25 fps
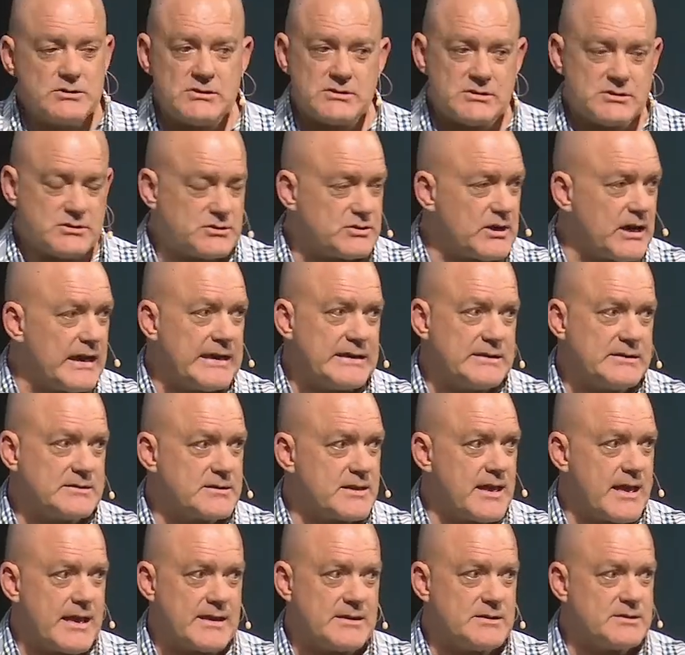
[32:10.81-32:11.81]
just
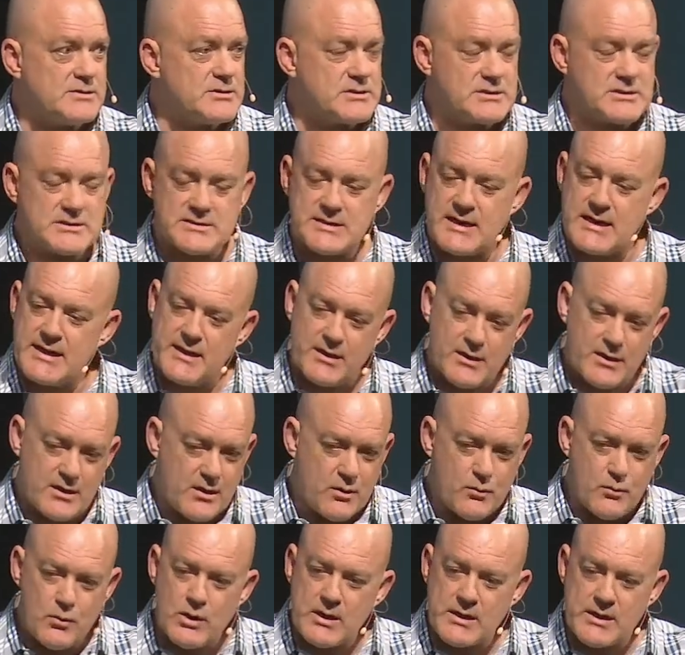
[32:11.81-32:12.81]
change that and just say,
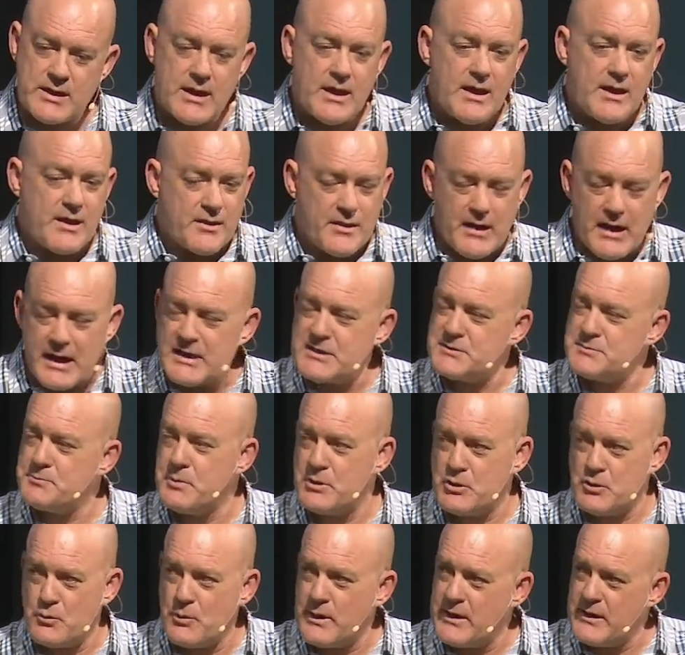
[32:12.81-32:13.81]
you know what,
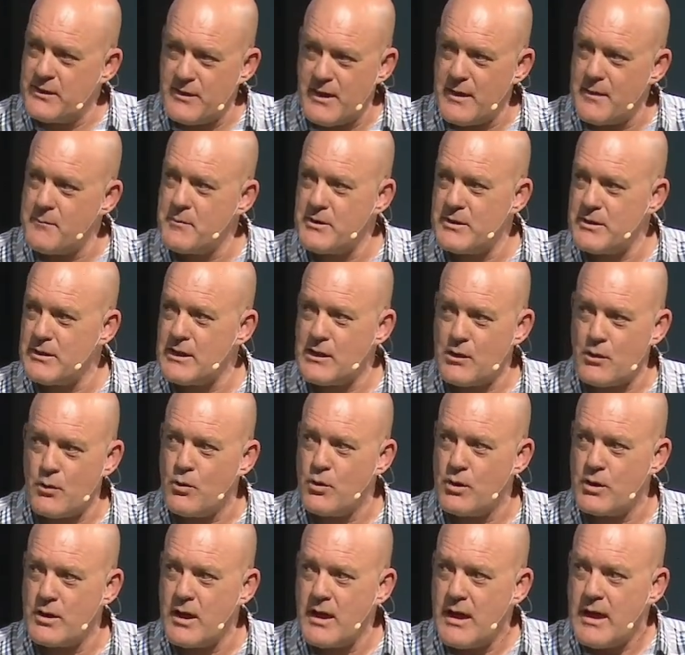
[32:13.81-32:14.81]
that's between them and the
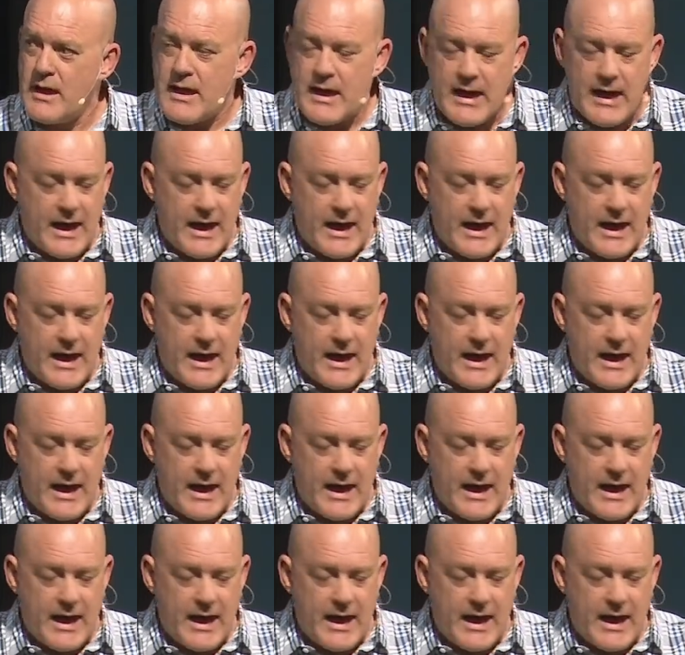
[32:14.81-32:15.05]
Lord.